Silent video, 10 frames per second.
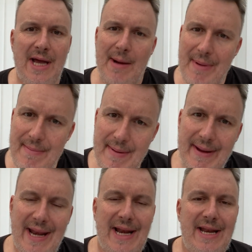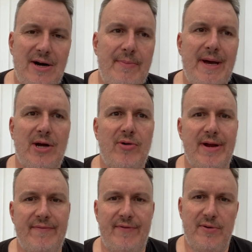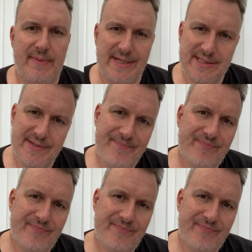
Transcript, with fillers: Maybe I'm getting a little bit of grapefruit, but it's